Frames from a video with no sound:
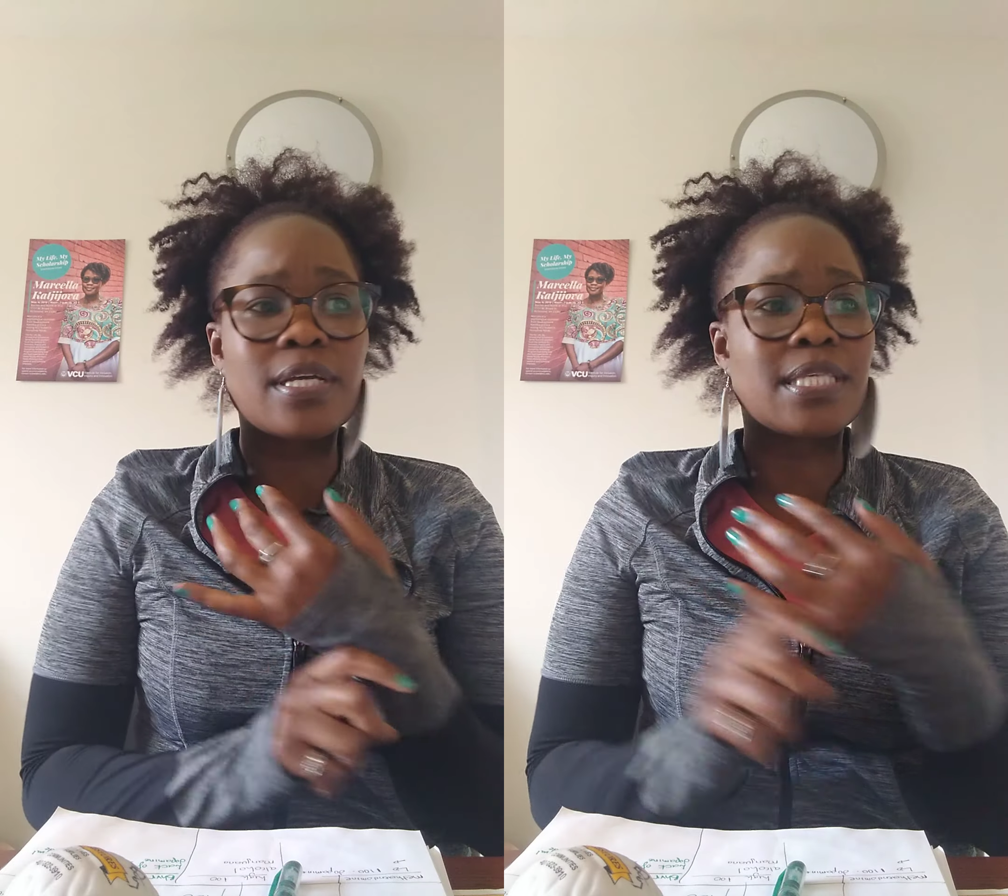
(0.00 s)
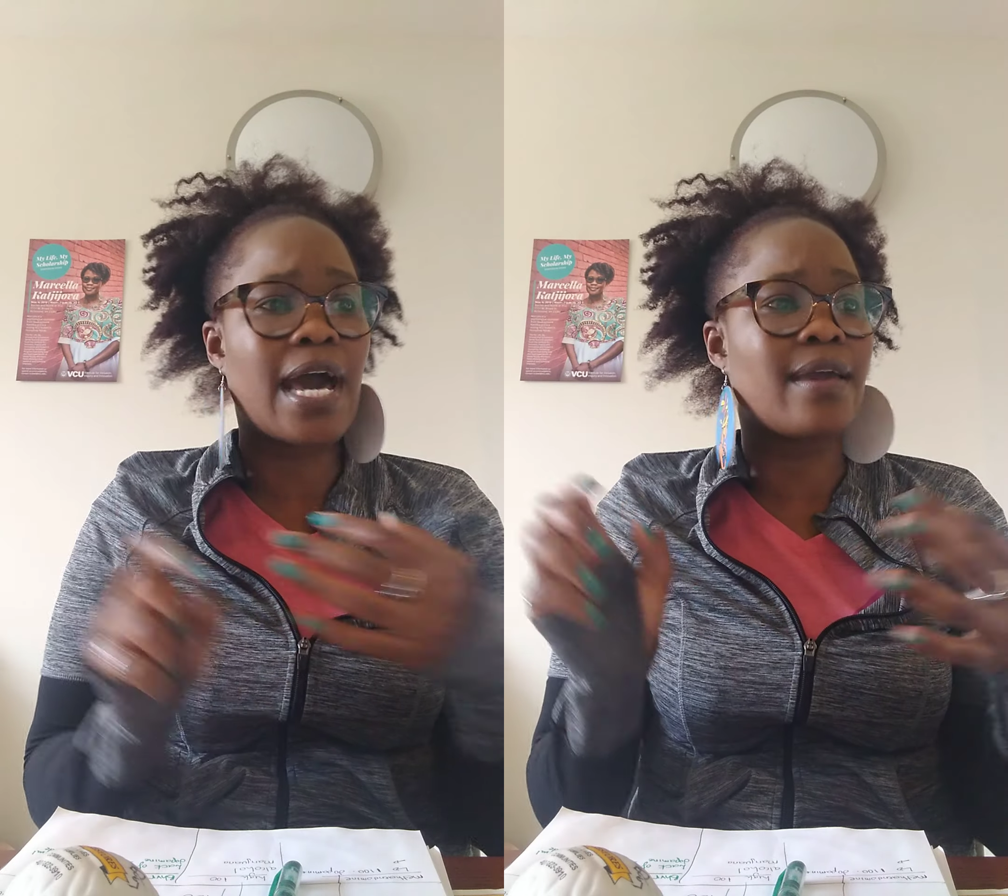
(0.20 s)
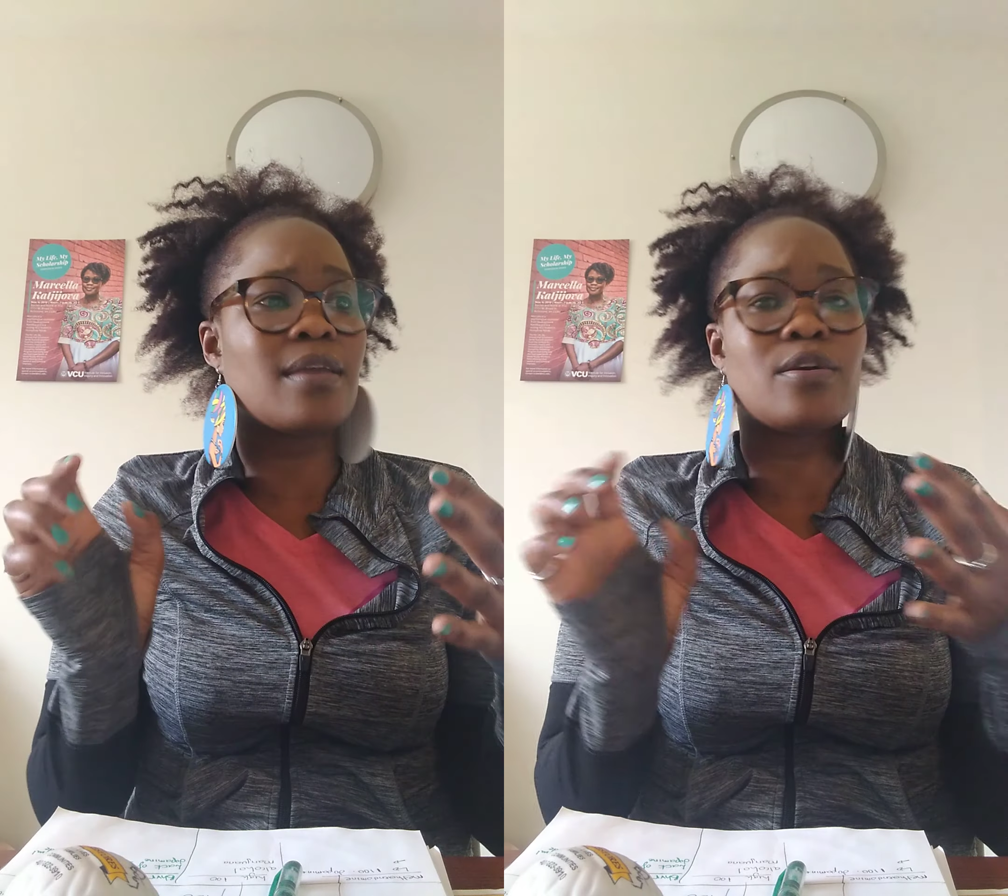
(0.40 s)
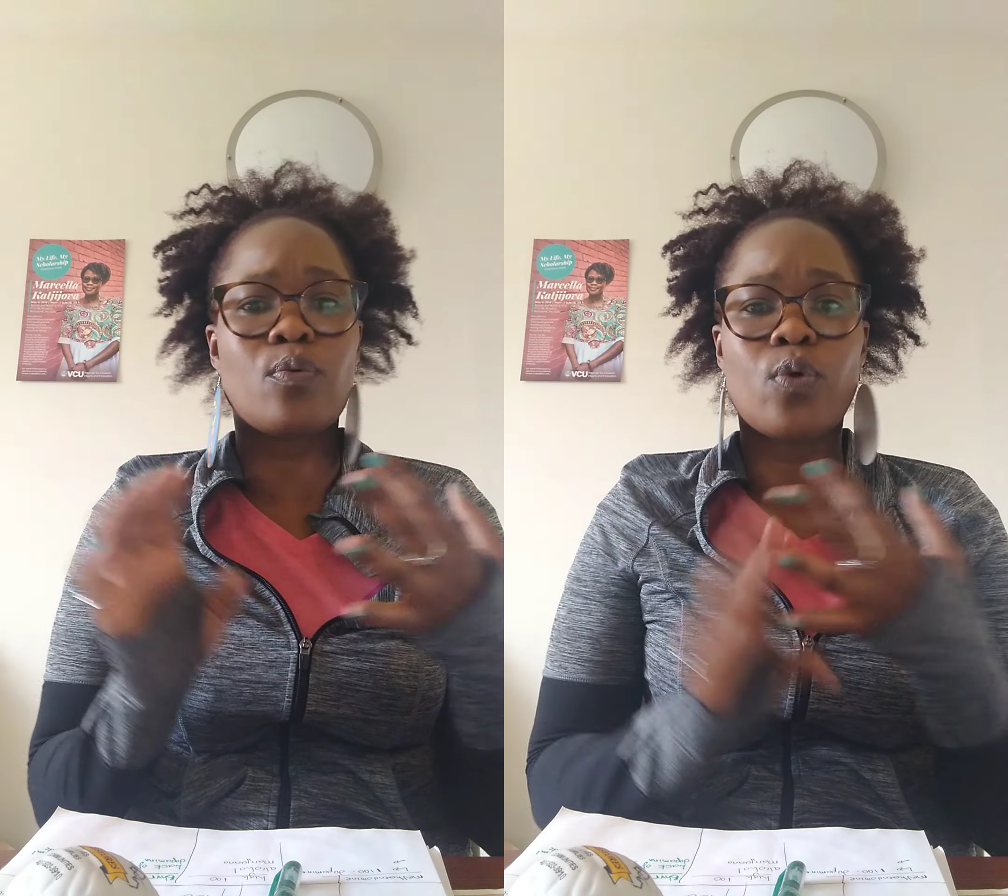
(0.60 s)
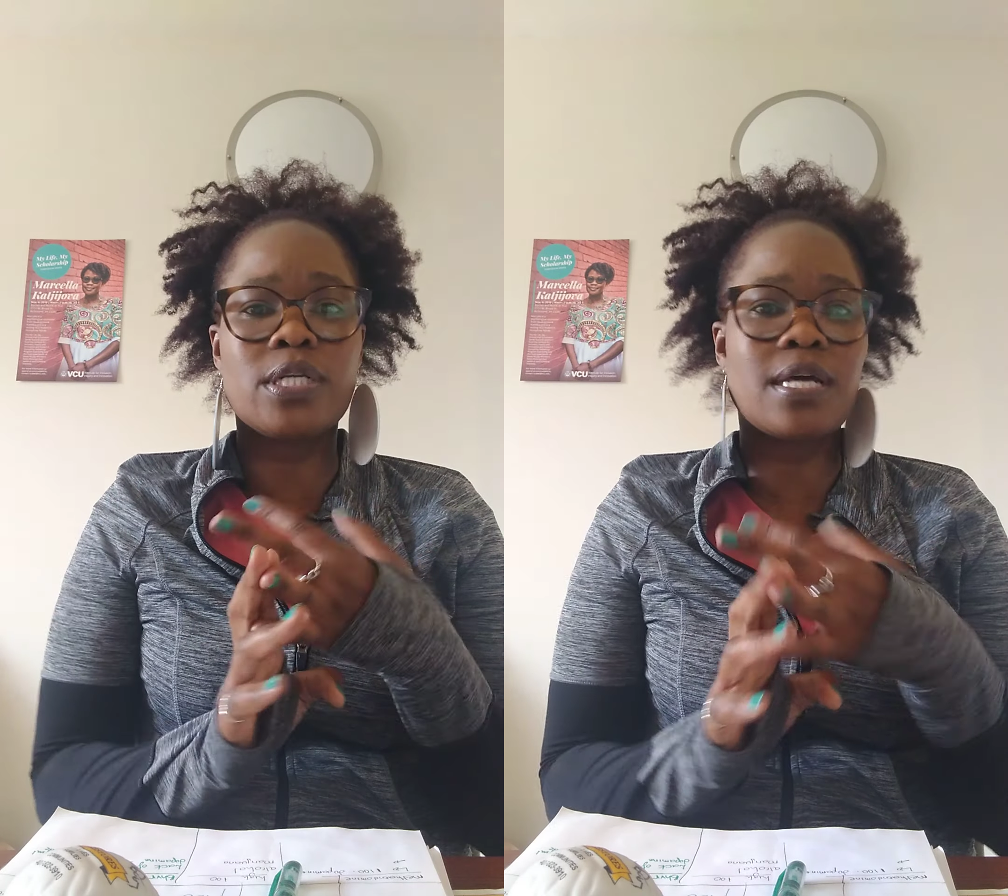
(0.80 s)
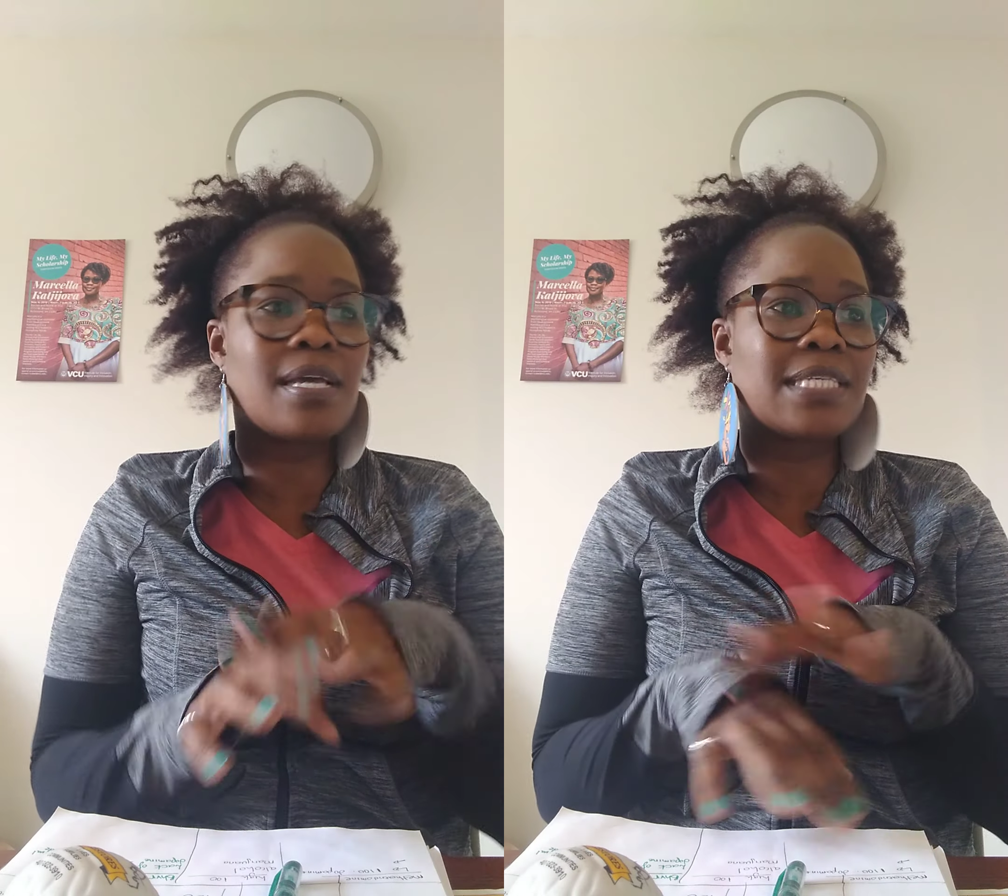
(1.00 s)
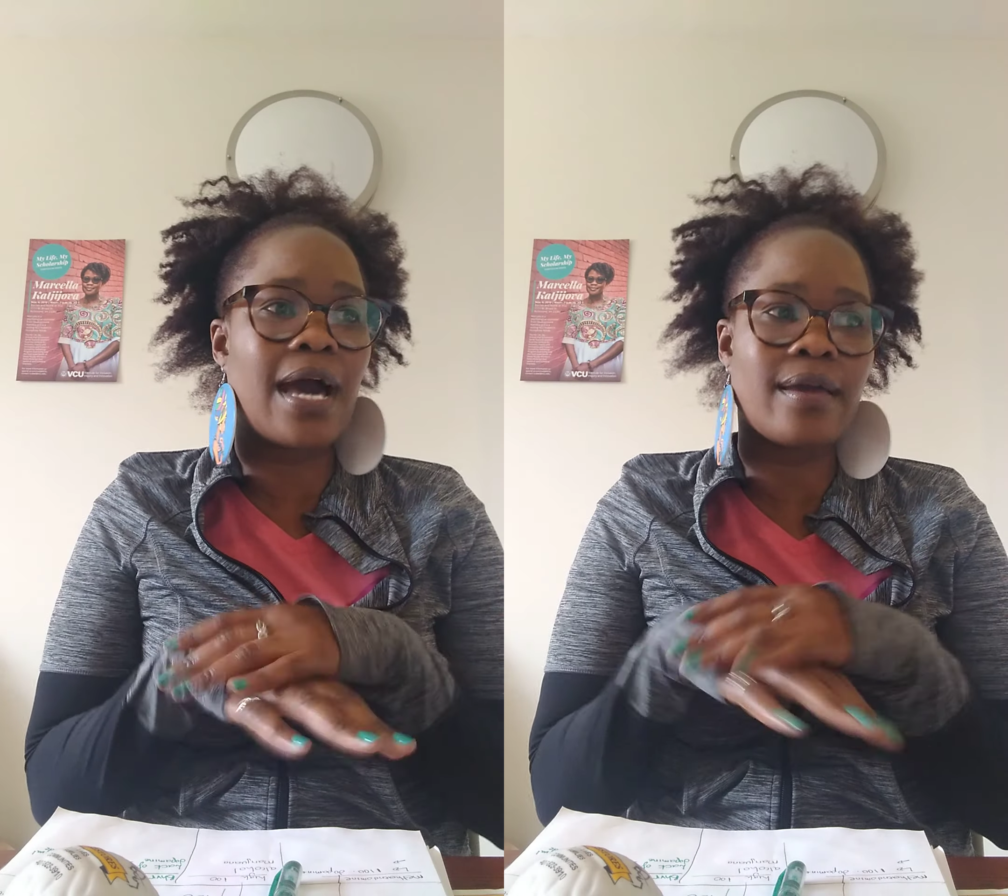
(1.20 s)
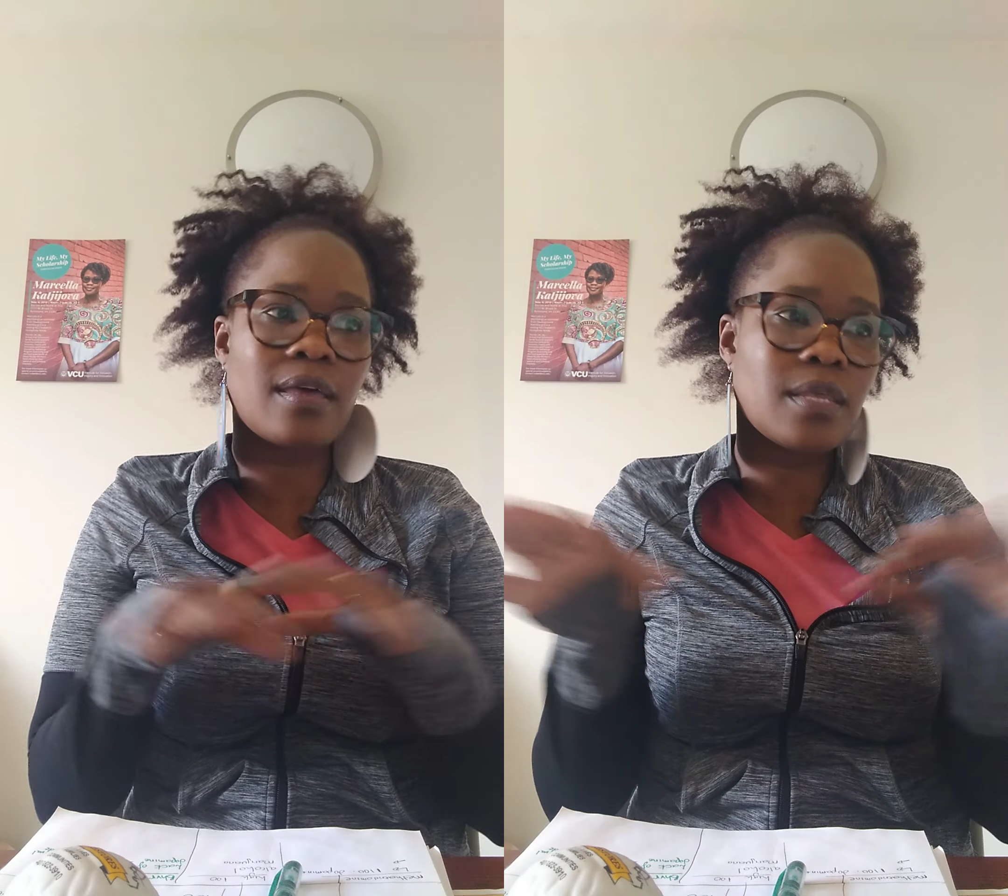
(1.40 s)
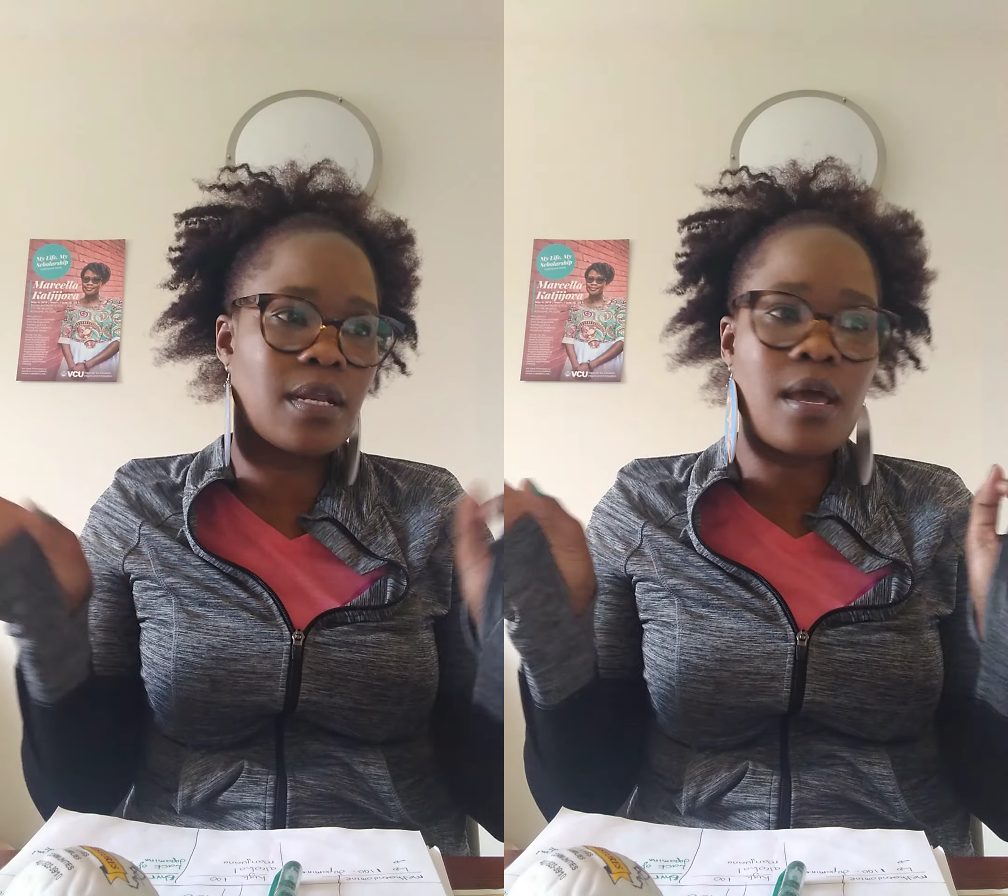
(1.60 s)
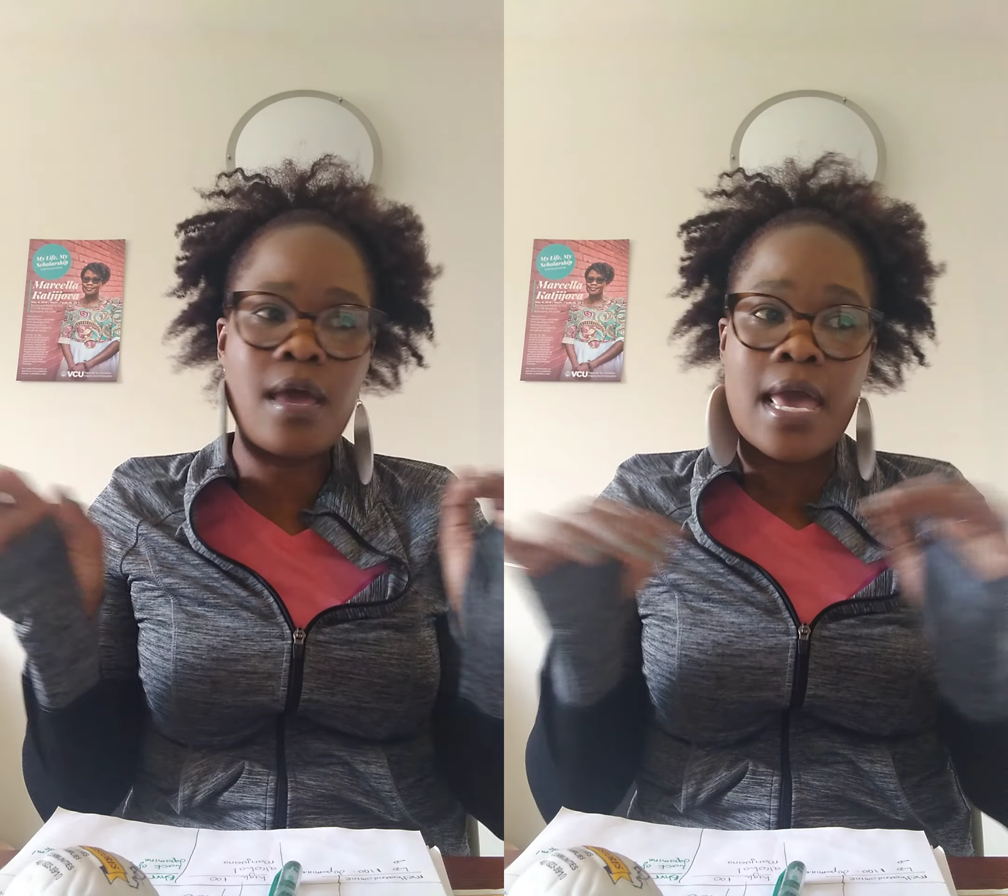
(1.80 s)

it's higher than water, it's higher than